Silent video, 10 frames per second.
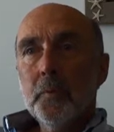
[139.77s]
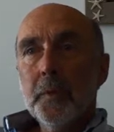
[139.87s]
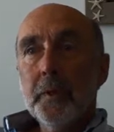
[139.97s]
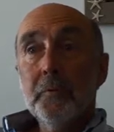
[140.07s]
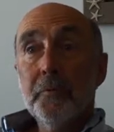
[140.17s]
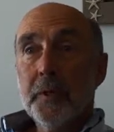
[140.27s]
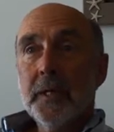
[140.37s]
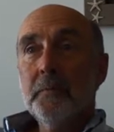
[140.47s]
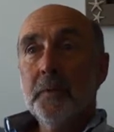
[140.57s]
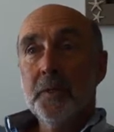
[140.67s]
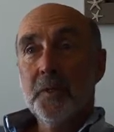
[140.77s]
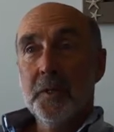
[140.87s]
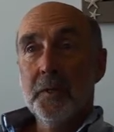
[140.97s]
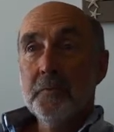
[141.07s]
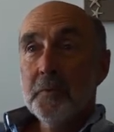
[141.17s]
They were farmers,
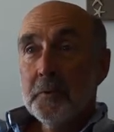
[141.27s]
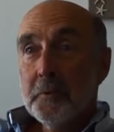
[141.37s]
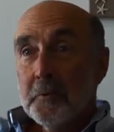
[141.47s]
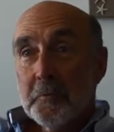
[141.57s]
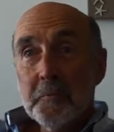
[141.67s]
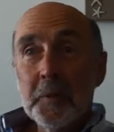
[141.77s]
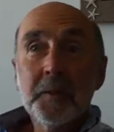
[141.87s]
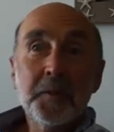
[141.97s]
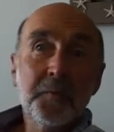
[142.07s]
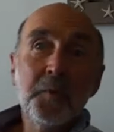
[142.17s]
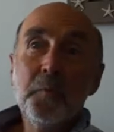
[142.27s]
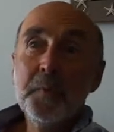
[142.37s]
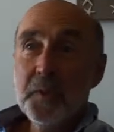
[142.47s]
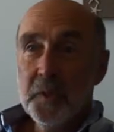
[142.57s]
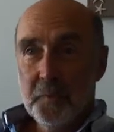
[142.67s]
they were uh, small
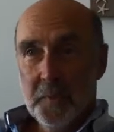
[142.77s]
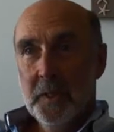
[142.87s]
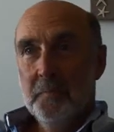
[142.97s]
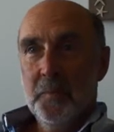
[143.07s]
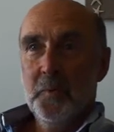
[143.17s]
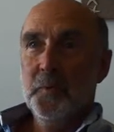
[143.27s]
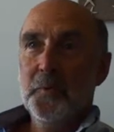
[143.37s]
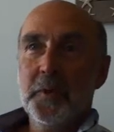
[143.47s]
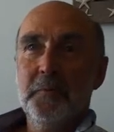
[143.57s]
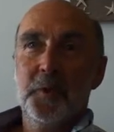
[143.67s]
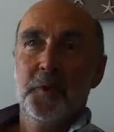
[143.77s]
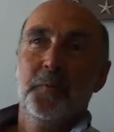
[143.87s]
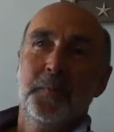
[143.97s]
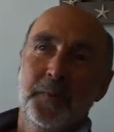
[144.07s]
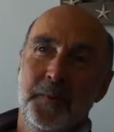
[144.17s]
business people, they were
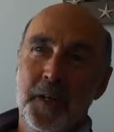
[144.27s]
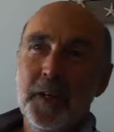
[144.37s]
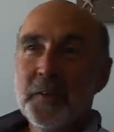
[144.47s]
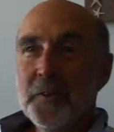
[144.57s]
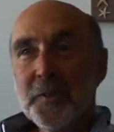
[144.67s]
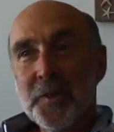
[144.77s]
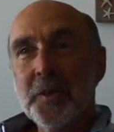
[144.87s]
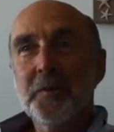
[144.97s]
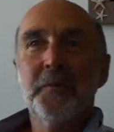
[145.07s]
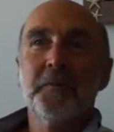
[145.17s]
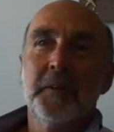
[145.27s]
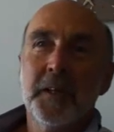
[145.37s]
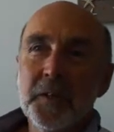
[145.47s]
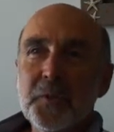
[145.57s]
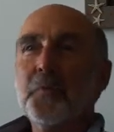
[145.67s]
shop attendants, they were
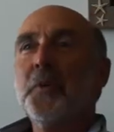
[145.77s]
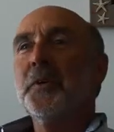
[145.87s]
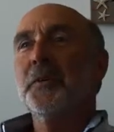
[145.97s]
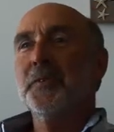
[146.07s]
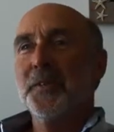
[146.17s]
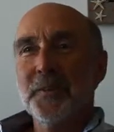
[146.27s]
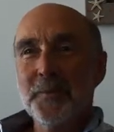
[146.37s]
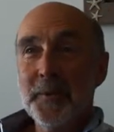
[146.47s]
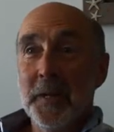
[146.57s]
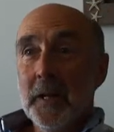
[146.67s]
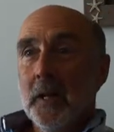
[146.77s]
housewives, they were